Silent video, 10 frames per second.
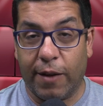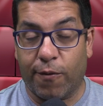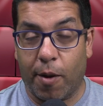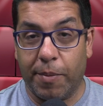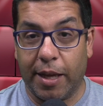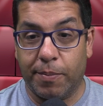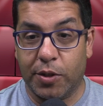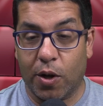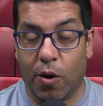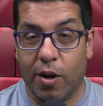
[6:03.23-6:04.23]
from the
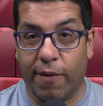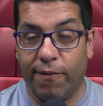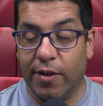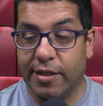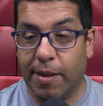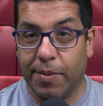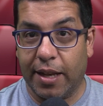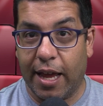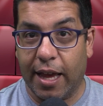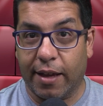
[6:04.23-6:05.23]
absurd of something
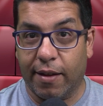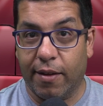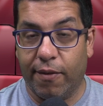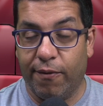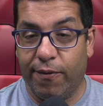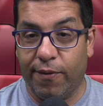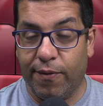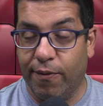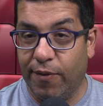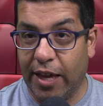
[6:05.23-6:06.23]
like
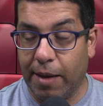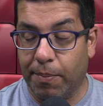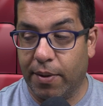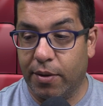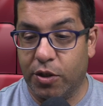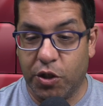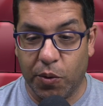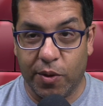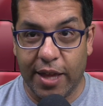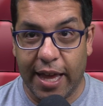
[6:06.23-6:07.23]
Veep to
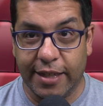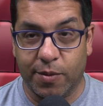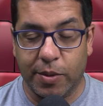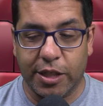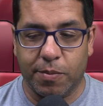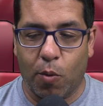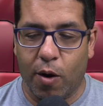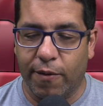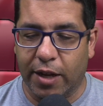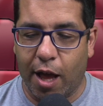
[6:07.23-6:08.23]
this, which is more
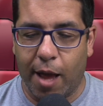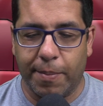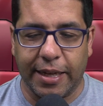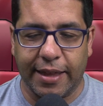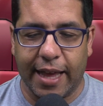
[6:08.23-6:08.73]
of a comedy